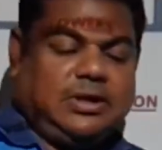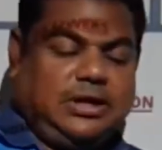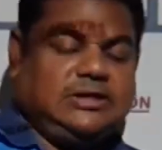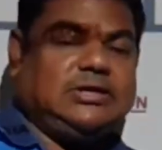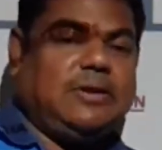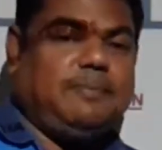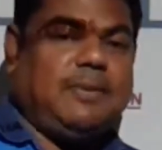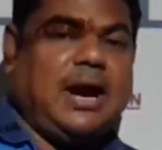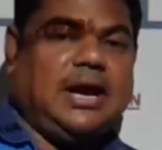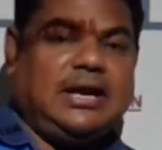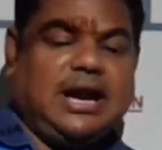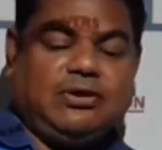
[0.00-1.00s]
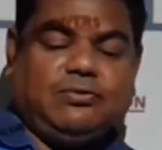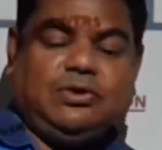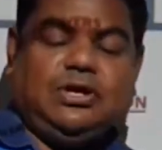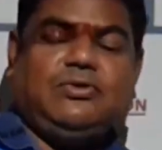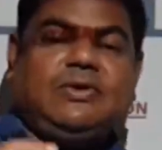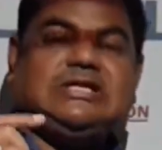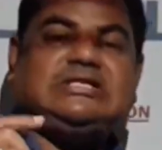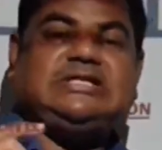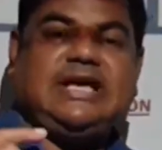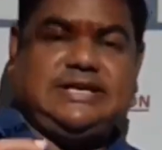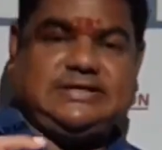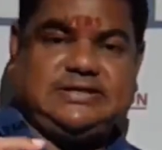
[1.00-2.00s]
in some plant that only one
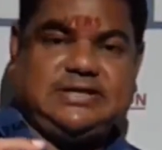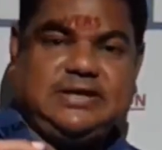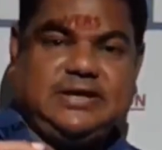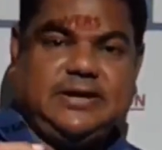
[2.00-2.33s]
sex